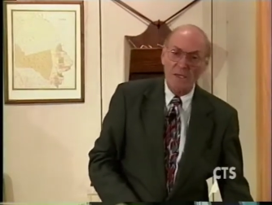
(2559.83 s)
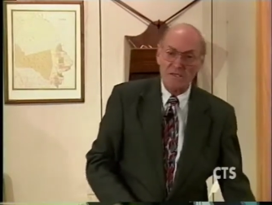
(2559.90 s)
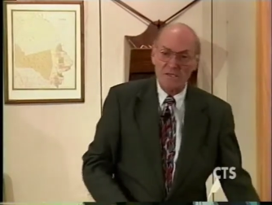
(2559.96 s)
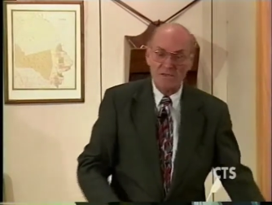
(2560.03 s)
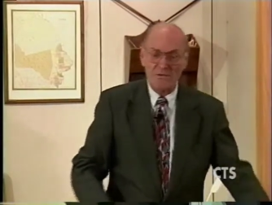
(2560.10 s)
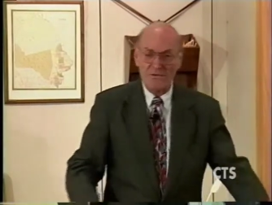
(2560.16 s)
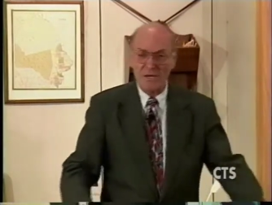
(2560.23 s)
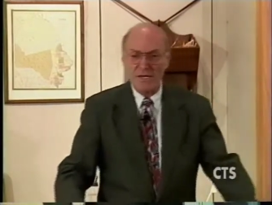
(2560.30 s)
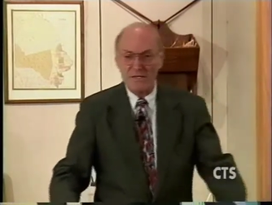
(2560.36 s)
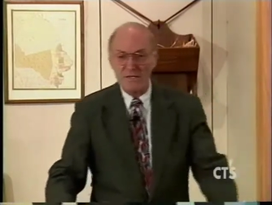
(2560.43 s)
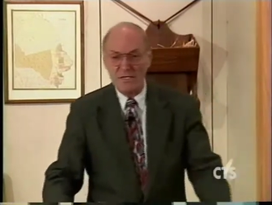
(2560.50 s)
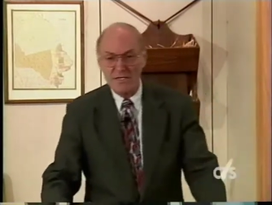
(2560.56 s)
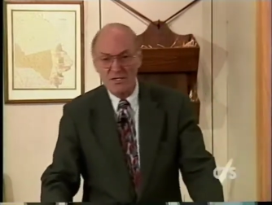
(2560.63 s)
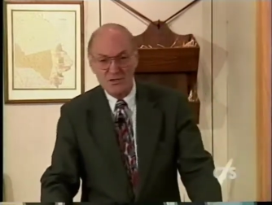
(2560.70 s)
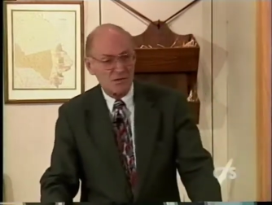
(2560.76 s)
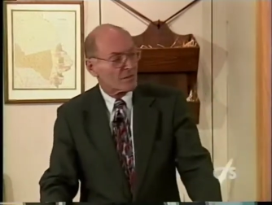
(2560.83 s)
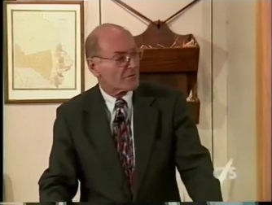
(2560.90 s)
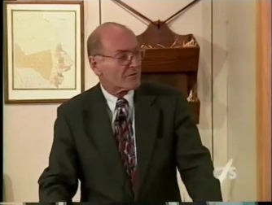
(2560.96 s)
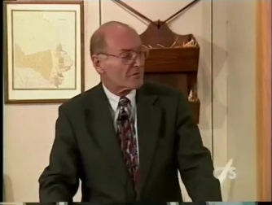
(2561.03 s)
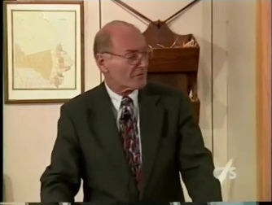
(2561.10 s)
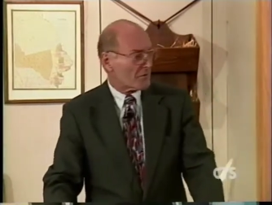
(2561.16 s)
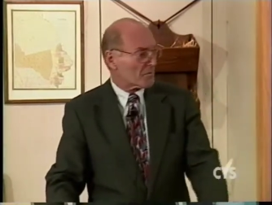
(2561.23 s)
It's a translation
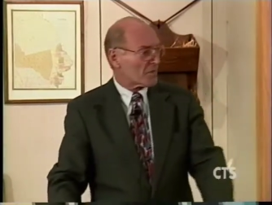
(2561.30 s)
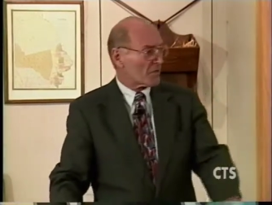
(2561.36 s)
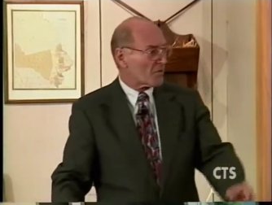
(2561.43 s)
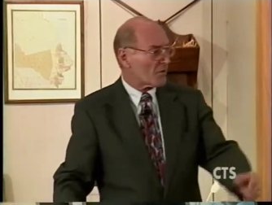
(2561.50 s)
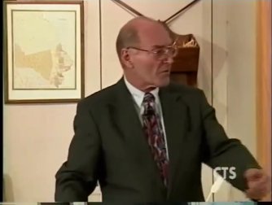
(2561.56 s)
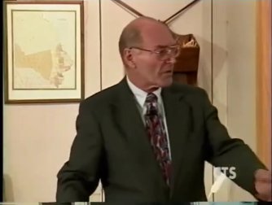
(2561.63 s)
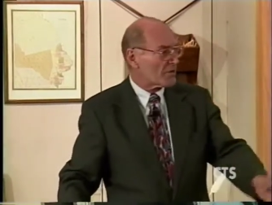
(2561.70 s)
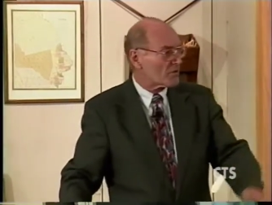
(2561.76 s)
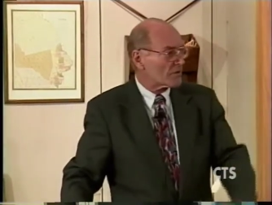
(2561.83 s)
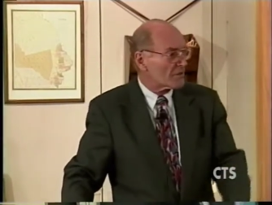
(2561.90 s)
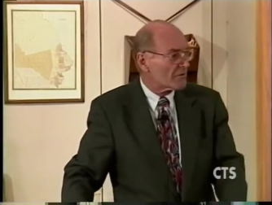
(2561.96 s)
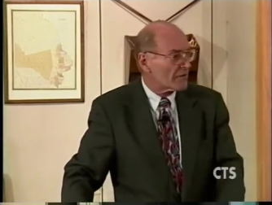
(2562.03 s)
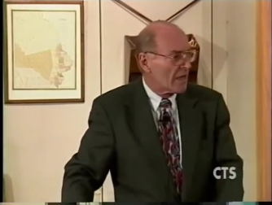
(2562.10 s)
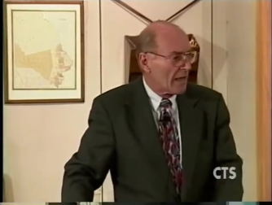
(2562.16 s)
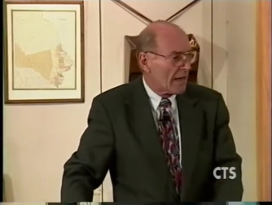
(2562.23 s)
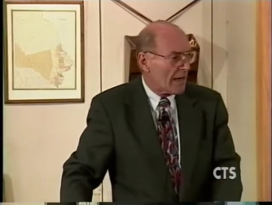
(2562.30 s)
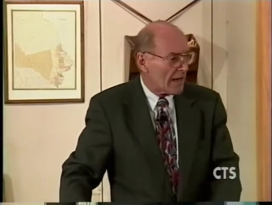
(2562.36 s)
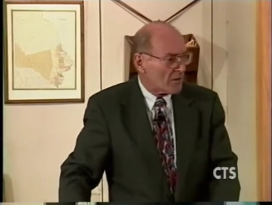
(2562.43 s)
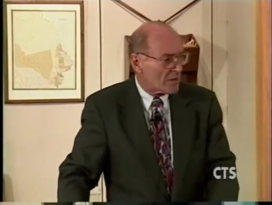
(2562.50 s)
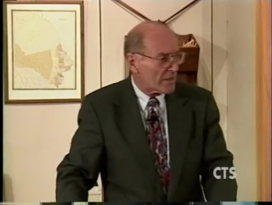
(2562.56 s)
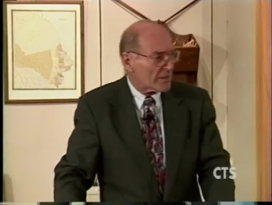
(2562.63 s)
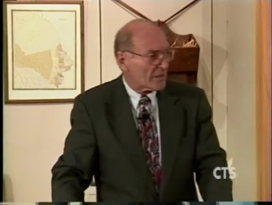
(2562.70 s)
of, from the Norwegian of
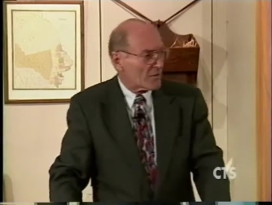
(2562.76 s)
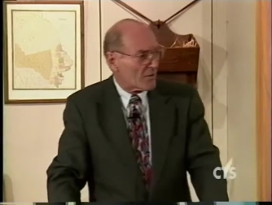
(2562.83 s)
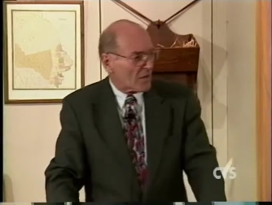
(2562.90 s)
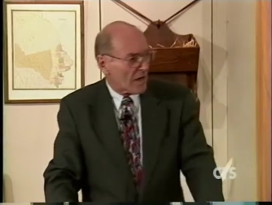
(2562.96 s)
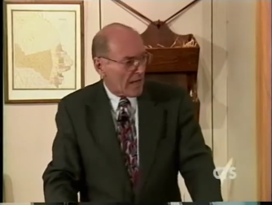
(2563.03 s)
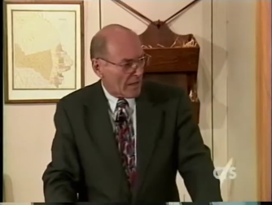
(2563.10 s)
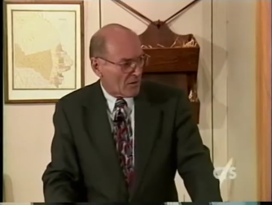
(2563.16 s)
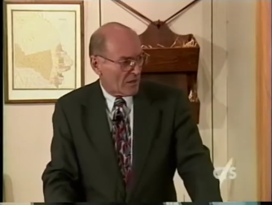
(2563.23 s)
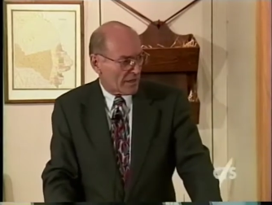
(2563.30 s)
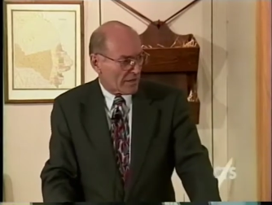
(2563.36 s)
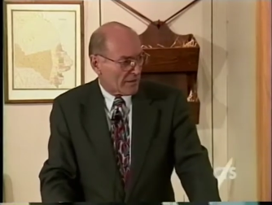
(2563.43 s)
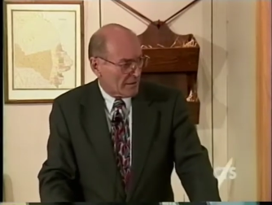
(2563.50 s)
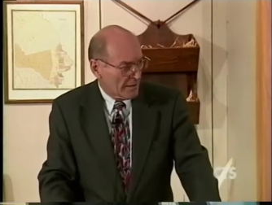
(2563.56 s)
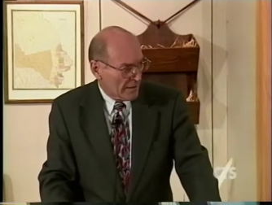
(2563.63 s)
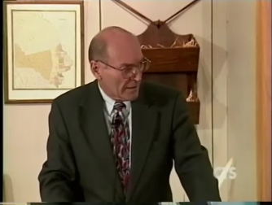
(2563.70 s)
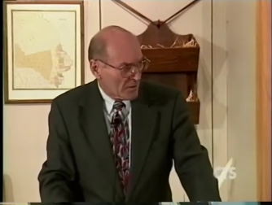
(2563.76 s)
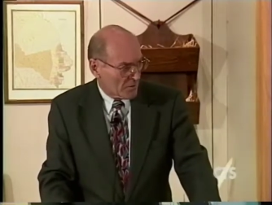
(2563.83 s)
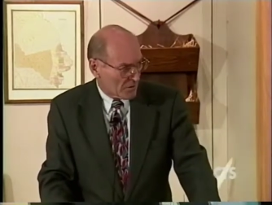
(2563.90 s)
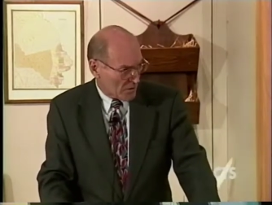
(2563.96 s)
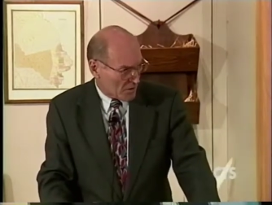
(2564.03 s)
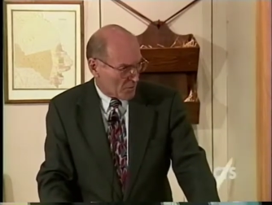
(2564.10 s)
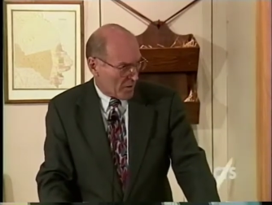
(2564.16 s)
Hauge or Haugen,
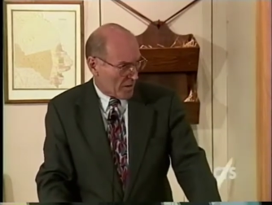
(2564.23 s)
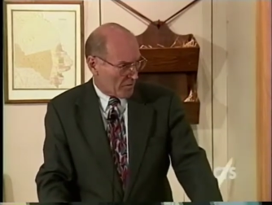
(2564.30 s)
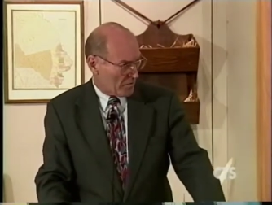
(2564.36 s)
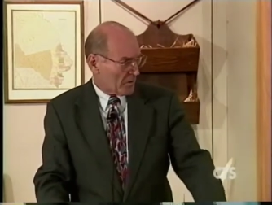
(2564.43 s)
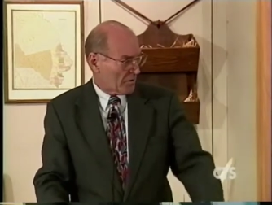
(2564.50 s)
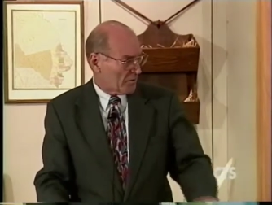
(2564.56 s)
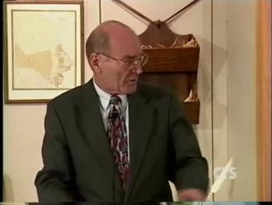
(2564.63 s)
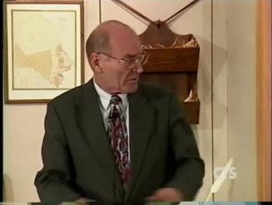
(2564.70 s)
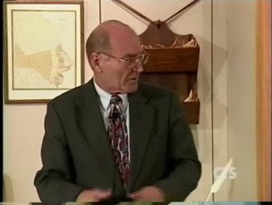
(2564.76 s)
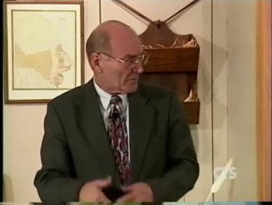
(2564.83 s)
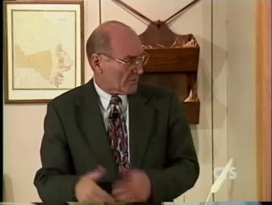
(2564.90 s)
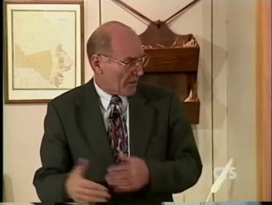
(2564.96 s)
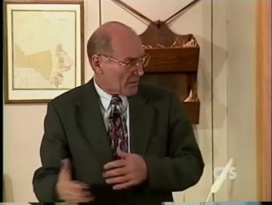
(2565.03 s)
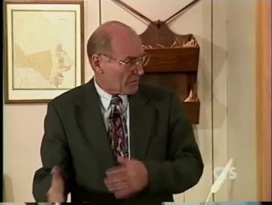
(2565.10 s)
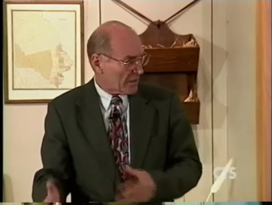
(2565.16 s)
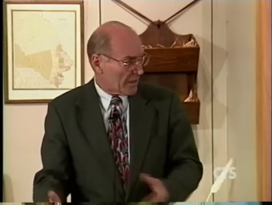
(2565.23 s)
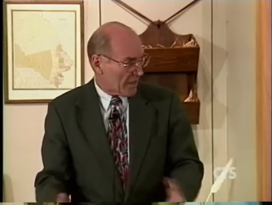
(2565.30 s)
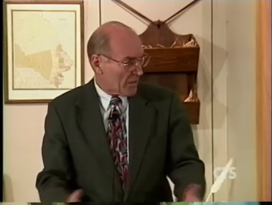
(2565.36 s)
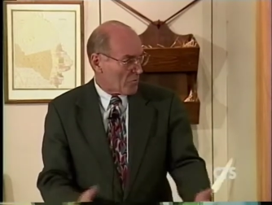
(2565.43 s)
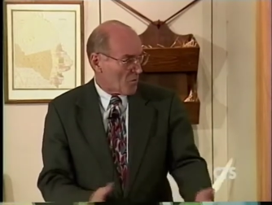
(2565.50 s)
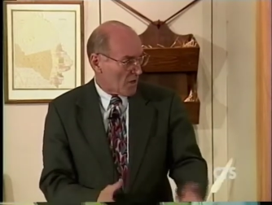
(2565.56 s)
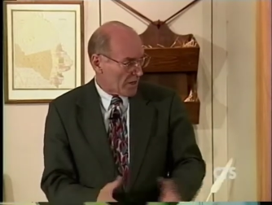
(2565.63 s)
which is probably what the family
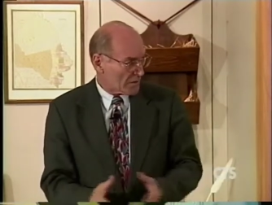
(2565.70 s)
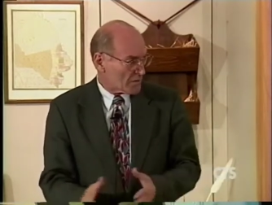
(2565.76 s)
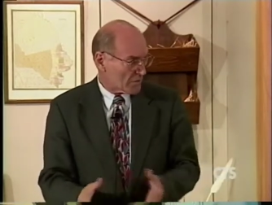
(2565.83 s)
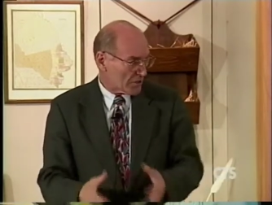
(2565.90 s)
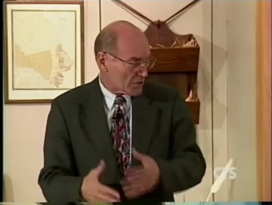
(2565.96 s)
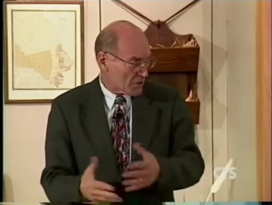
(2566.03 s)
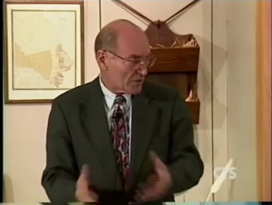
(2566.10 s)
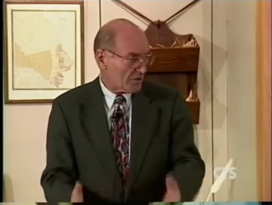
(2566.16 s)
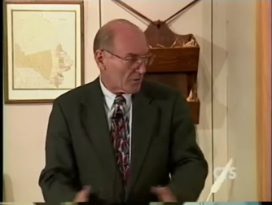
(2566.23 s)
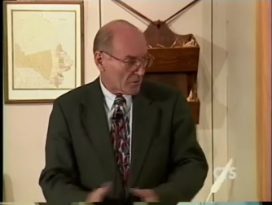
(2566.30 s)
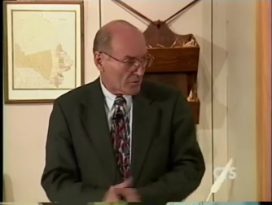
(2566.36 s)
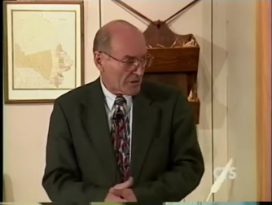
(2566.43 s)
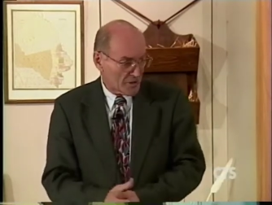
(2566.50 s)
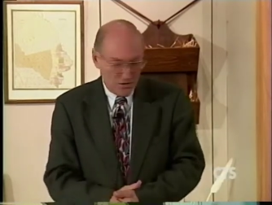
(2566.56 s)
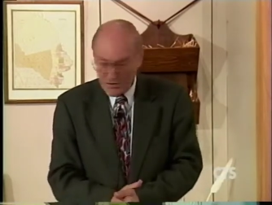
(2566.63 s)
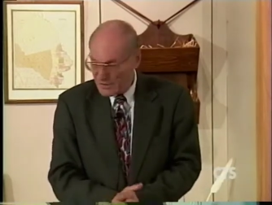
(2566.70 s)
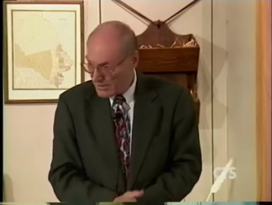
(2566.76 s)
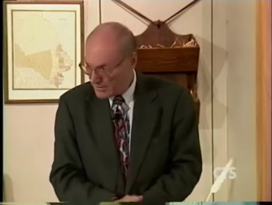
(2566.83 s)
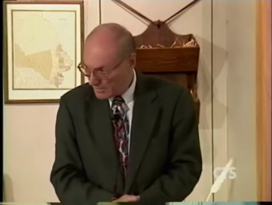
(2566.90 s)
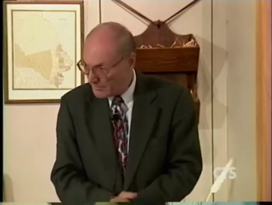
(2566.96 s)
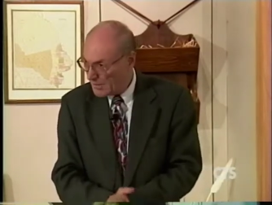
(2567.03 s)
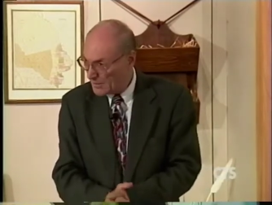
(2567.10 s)
name was, which in Norwegian,
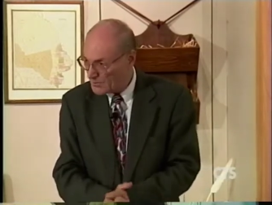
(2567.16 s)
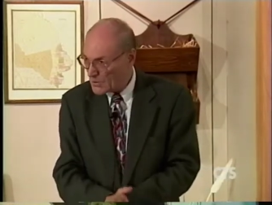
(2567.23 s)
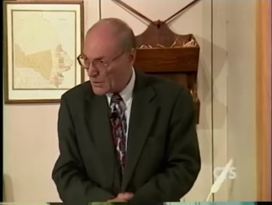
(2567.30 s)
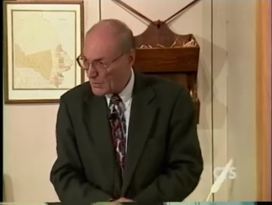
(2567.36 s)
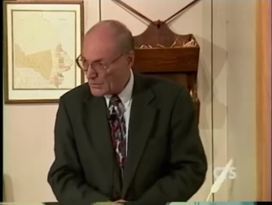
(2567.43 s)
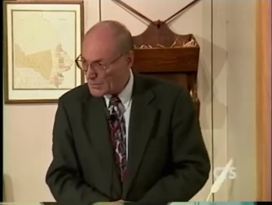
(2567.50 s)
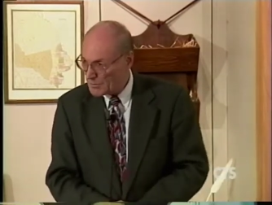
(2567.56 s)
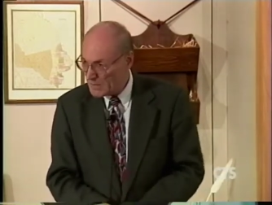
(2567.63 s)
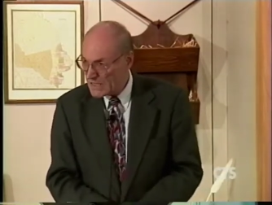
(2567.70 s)
I'm told, it